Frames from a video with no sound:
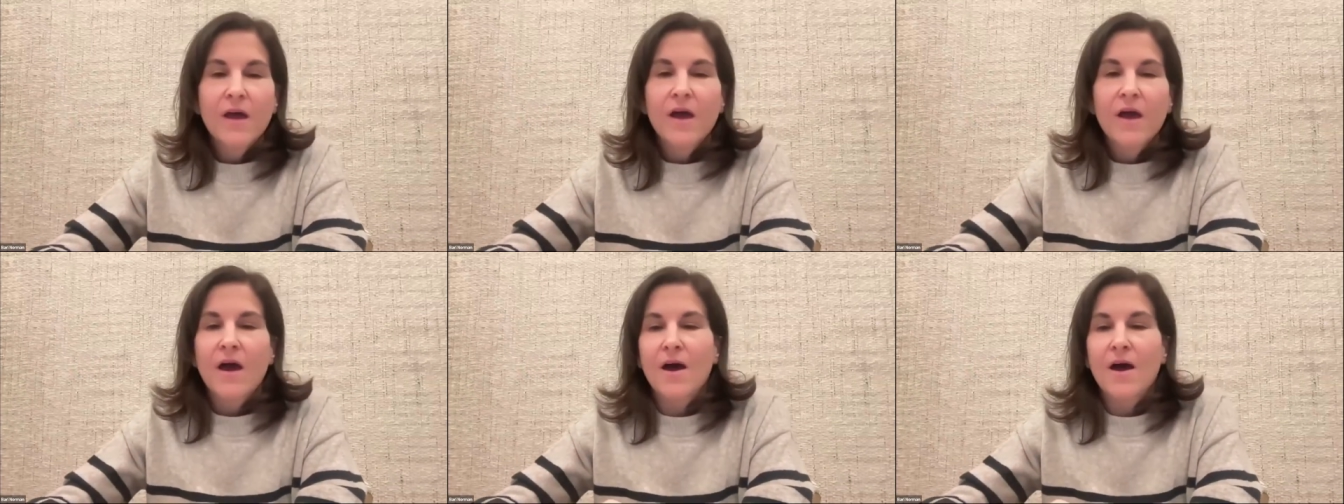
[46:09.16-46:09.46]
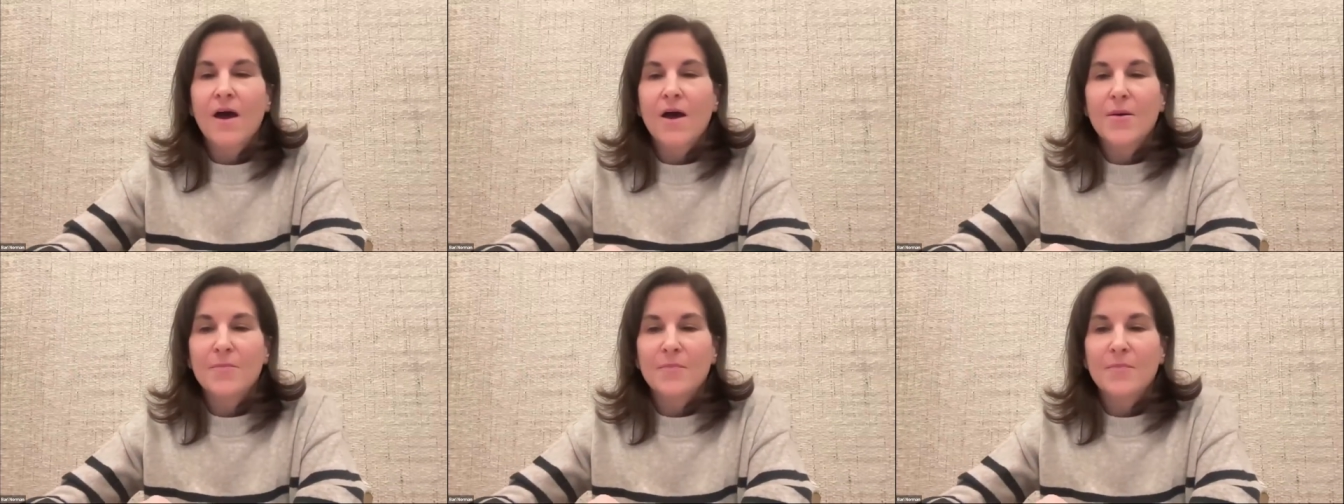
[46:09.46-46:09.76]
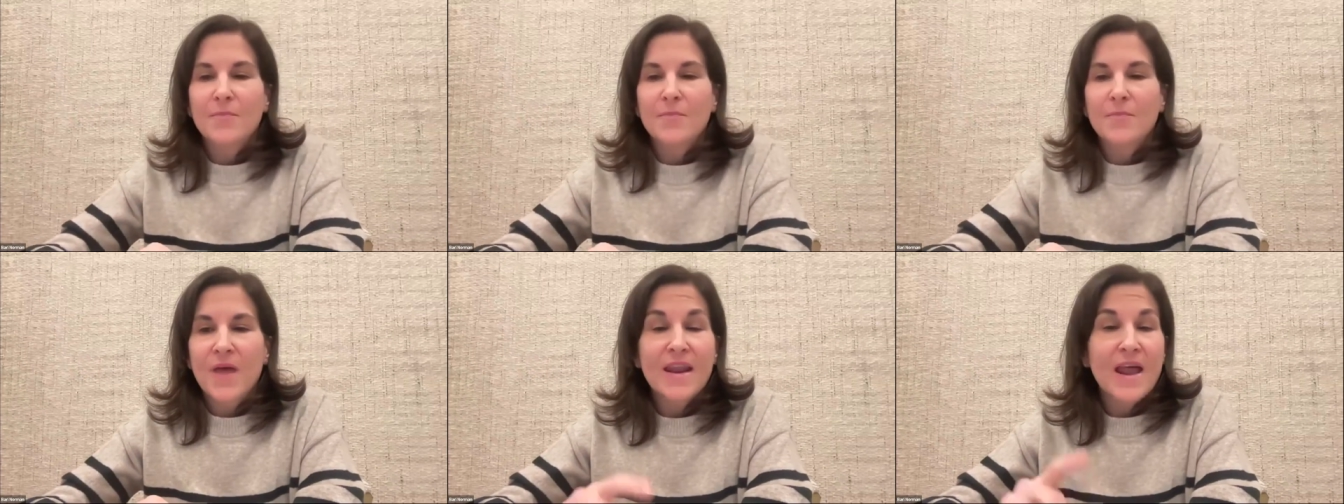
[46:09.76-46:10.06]
And
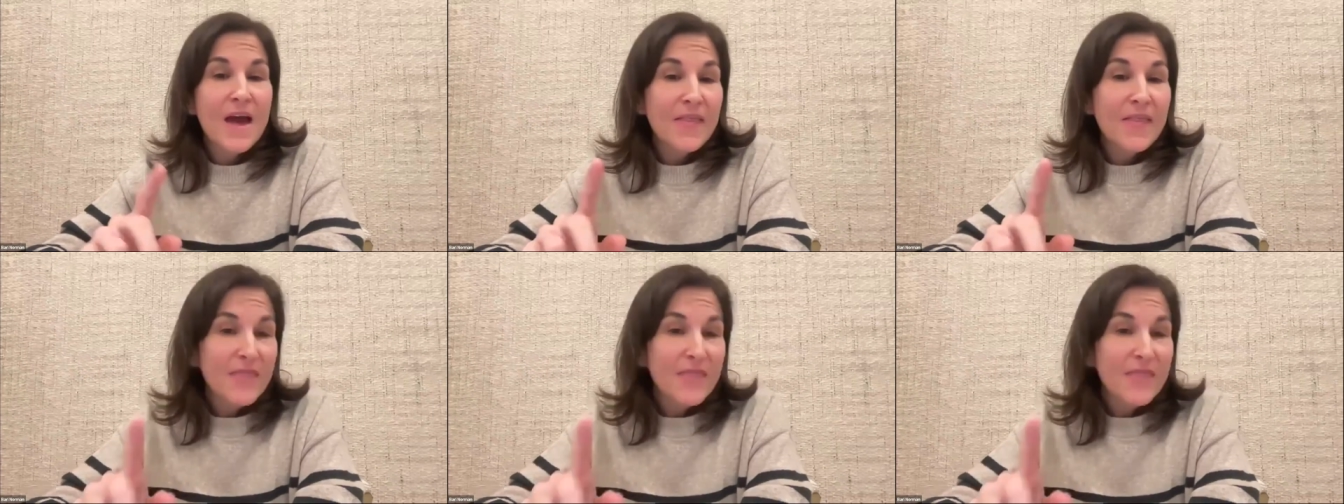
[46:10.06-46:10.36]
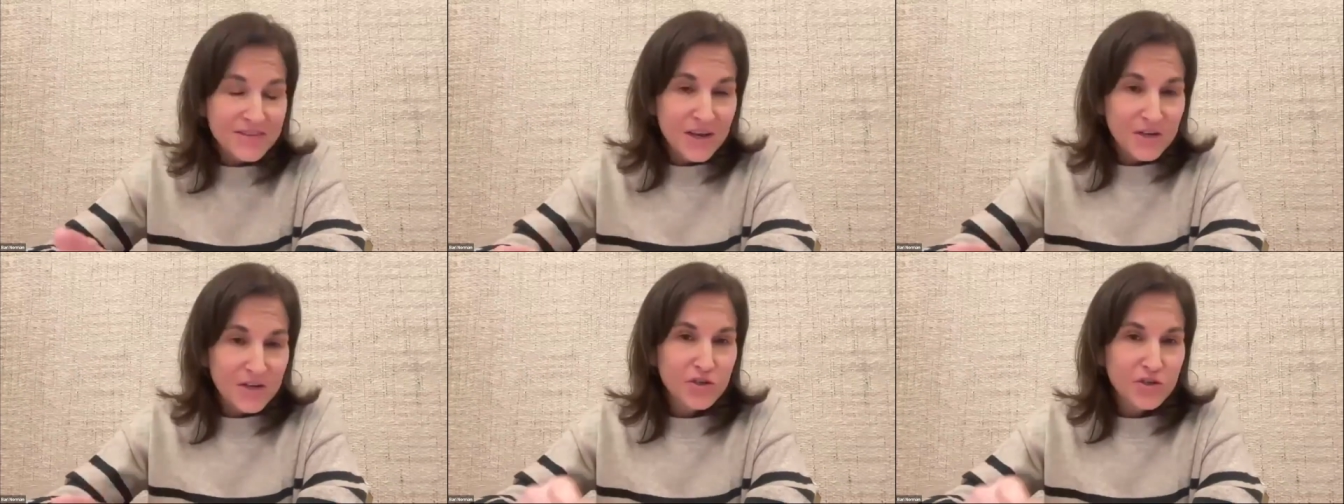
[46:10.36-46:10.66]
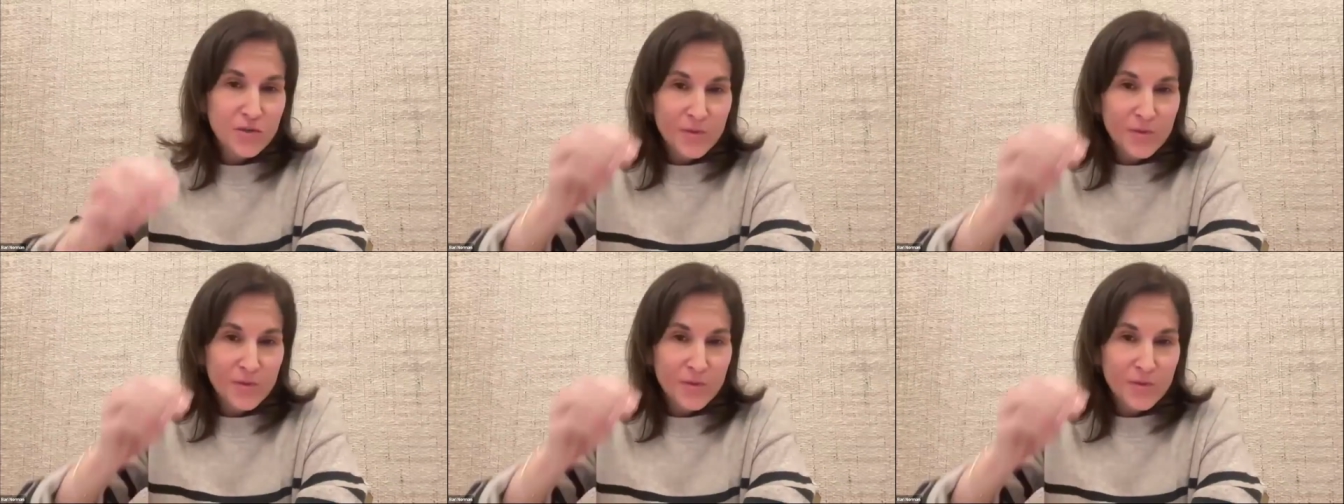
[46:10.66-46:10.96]
that's actually
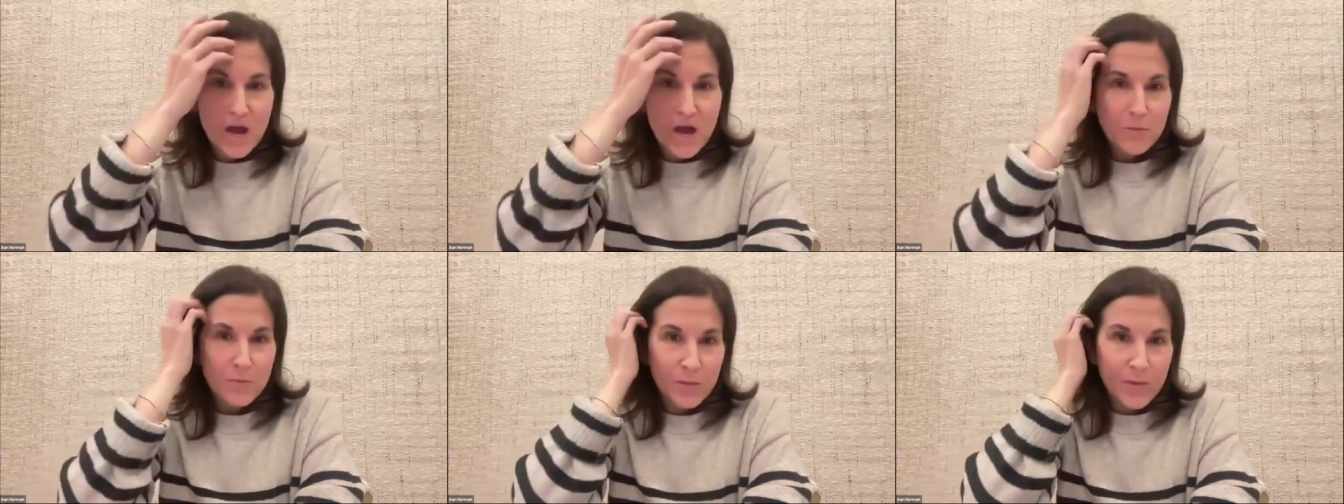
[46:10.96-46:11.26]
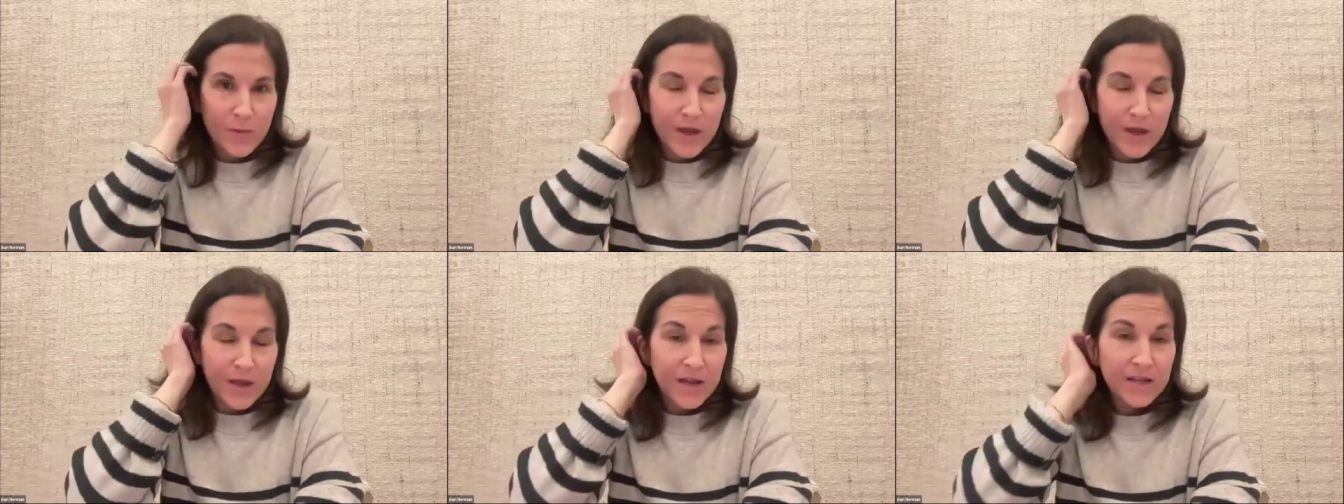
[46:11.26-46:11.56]
the best compliment.